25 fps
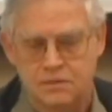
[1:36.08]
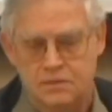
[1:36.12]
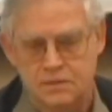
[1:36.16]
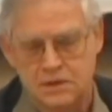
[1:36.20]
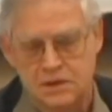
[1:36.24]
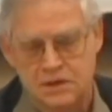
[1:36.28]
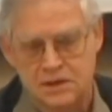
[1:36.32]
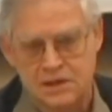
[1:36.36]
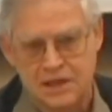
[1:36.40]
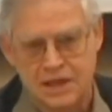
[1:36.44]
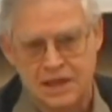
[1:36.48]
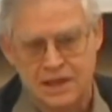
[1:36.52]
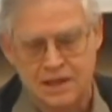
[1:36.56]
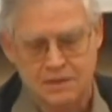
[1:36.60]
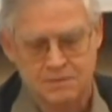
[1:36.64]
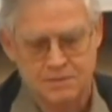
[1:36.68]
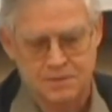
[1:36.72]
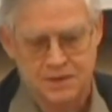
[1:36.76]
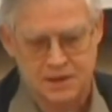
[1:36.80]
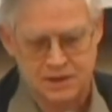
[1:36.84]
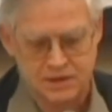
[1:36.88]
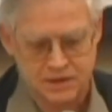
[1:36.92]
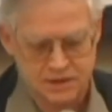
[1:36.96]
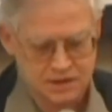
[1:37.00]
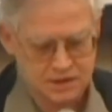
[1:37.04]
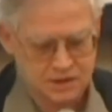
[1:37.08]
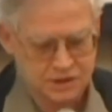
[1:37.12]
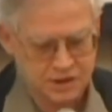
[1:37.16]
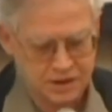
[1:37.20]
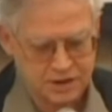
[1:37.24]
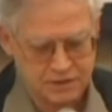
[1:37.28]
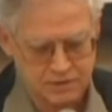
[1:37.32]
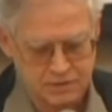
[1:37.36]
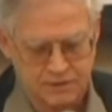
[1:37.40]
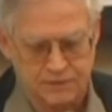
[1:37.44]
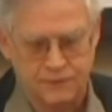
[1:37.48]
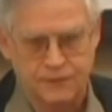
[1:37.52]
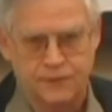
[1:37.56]
set up this
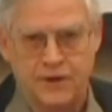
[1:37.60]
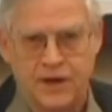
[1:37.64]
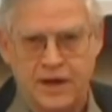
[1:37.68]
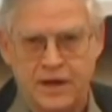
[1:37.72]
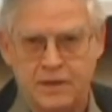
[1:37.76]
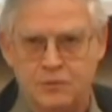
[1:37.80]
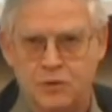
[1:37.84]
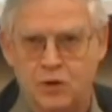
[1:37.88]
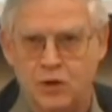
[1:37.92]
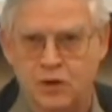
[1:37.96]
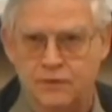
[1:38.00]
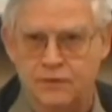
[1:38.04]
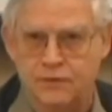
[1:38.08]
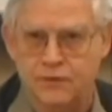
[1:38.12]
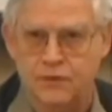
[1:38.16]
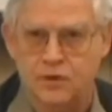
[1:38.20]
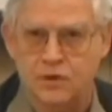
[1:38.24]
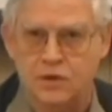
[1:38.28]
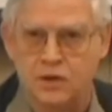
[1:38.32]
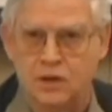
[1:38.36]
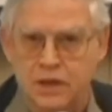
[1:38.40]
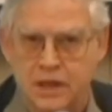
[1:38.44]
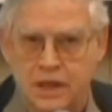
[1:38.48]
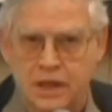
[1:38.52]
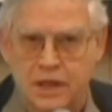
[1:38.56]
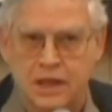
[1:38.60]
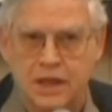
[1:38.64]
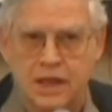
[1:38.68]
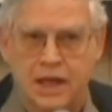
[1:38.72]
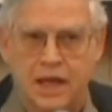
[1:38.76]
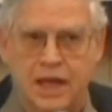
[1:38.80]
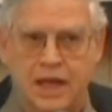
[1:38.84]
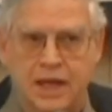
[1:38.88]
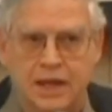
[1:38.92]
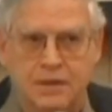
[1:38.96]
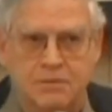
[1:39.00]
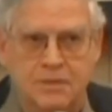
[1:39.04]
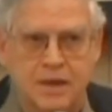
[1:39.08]
general framework for looking
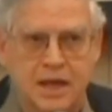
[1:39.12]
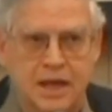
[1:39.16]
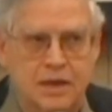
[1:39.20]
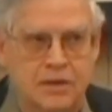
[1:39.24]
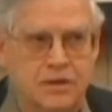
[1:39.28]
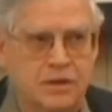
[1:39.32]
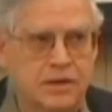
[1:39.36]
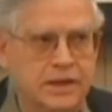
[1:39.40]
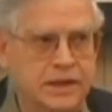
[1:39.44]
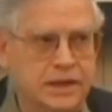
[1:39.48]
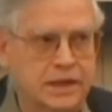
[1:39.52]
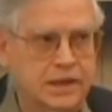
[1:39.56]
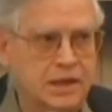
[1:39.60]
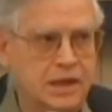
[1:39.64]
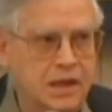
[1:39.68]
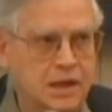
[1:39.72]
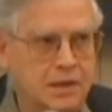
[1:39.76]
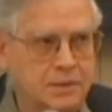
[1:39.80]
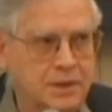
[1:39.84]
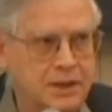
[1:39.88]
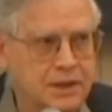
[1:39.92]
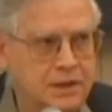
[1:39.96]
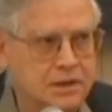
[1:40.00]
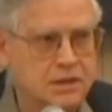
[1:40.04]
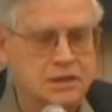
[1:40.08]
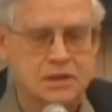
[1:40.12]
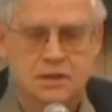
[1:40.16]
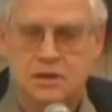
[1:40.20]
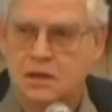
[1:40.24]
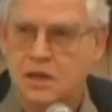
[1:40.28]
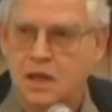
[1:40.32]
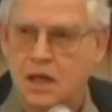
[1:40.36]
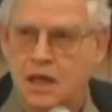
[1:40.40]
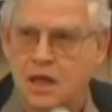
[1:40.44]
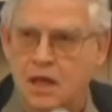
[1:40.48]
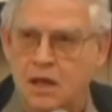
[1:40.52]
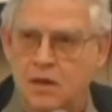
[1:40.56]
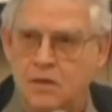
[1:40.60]
at macroeconomics,
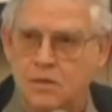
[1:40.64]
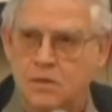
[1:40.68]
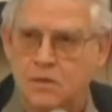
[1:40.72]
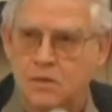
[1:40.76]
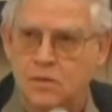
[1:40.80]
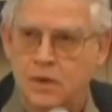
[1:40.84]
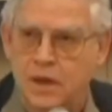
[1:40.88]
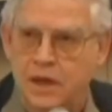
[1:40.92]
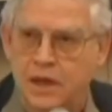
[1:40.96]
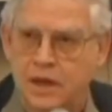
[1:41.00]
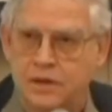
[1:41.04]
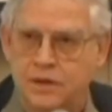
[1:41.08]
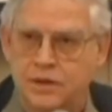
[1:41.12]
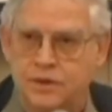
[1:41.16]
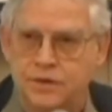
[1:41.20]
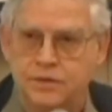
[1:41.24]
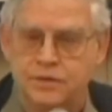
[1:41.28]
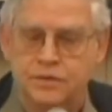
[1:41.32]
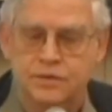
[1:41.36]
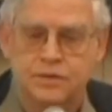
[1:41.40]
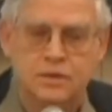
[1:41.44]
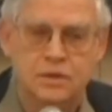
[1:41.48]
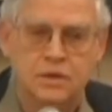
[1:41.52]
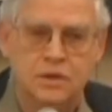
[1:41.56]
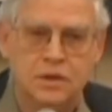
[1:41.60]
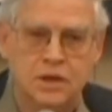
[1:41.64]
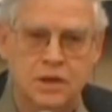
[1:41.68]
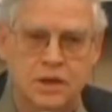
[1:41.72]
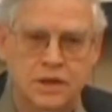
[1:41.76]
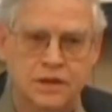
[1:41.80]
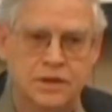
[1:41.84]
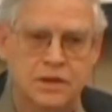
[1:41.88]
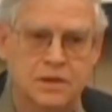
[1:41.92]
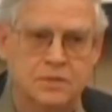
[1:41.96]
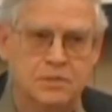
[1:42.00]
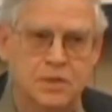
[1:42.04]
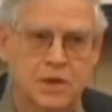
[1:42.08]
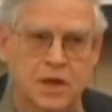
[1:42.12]
where you look
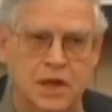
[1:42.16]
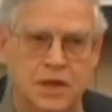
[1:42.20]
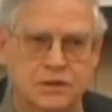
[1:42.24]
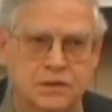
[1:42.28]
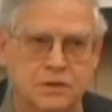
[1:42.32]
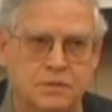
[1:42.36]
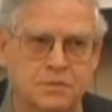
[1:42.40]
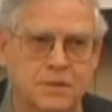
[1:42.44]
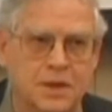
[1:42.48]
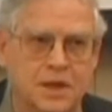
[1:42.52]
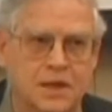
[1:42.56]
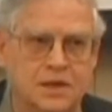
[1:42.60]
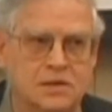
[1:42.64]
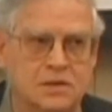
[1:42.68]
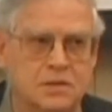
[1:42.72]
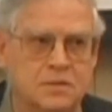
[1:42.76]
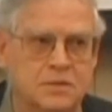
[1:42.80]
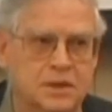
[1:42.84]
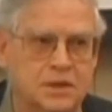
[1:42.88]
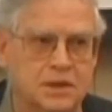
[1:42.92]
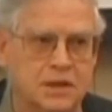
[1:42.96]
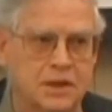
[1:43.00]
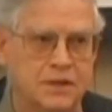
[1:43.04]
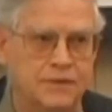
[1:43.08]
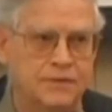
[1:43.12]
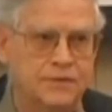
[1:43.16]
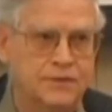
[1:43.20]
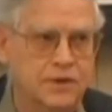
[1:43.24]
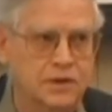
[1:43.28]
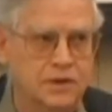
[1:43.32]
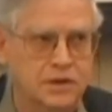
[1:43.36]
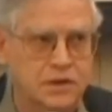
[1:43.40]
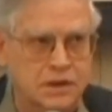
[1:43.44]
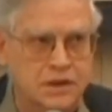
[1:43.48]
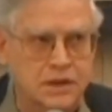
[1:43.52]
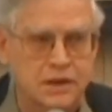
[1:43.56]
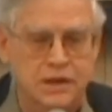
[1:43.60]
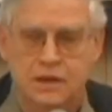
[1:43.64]
at the production possibility
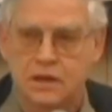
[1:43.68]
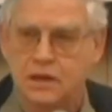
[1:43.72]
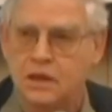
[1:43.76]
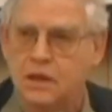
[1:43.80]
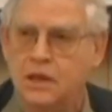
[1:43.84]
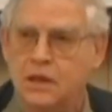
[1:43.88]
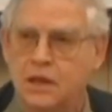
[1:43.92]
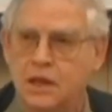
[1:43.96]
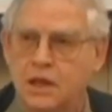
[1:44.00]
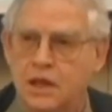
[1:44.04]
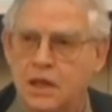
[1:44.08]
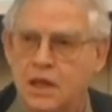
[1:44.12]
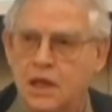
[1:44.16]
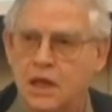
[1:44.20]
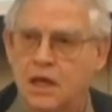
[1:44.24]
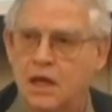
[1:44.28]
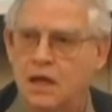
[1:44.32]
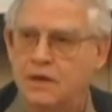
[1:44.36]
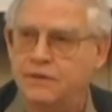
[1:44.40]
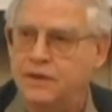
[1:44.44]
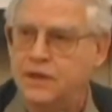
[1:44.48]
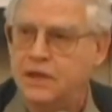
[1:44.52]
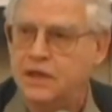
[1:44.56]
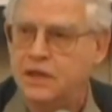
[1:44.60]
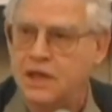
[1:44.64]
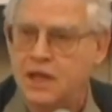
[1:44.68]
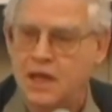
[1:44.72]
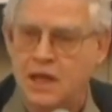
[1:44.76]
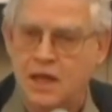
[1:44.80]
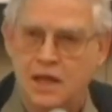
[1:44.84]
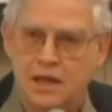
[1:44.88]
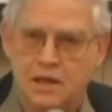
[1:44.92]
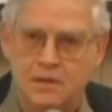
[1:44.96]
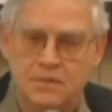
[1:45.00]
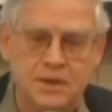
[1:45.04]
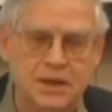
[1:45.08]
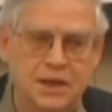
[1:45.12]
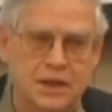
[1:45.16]
frontier of the
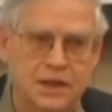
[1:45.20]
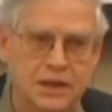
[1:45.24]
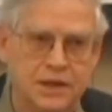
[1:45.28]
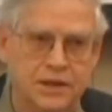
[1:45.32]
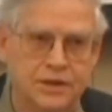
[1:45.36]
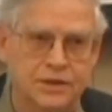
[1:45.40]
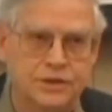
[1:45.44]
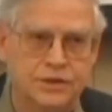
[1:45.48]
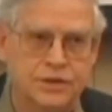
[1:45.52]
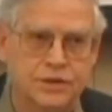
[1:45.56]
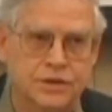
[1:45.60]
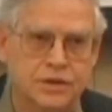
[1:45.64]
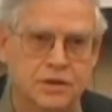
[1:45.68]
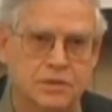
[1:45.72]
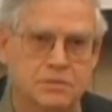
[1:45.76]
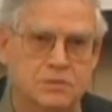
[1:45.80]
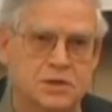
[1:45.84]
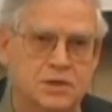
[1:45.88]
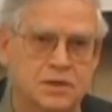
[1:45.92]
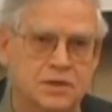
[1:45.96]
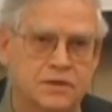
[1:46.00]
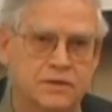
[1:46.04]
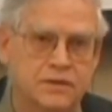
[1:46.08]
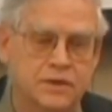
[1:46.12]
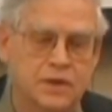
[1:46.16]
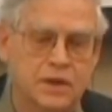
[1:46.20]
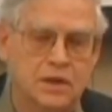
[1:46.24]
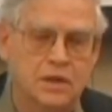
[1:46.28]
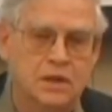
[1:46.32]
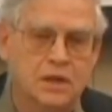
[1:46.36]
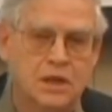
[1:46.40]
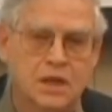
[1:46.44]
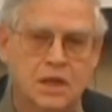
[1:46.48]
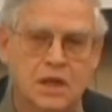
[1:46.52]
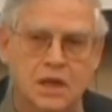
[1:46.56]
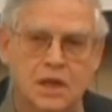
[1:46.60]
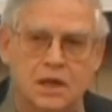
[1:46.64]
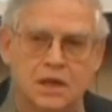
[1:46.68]
economy in terms of a
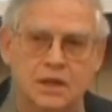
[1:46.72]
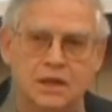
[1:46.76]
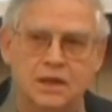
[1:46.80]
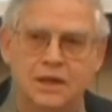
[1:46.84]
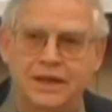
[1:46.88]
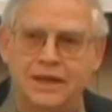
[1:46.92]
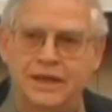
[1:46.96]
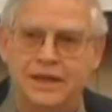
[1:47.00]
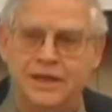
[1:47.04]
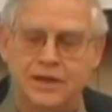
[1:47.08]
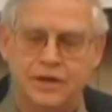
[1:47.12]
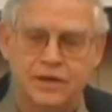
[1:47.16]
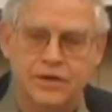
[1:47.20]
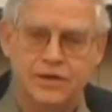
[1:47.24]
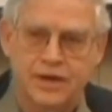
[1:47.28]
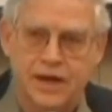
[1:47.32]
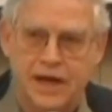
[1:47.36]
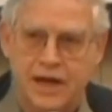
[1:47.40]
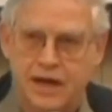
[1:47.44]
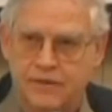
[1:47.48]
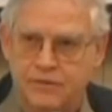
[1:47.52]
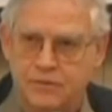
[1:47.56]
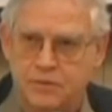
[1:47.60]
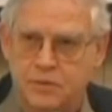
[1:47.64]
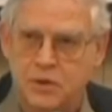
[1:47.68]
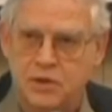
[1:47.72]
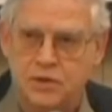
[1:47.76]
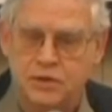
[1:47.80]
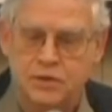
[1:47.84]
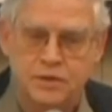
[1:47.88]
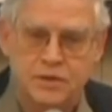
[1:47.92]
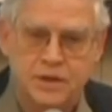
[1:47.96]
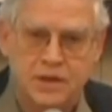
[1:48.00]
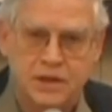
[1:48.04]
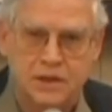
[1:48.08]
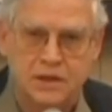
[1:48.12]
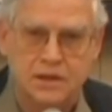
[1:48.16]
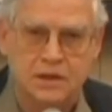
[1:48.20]
linear graph
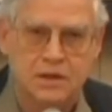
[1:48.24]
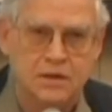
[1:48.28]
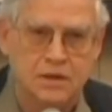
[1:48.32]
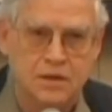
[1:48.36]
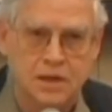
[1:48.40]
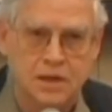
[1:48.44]
between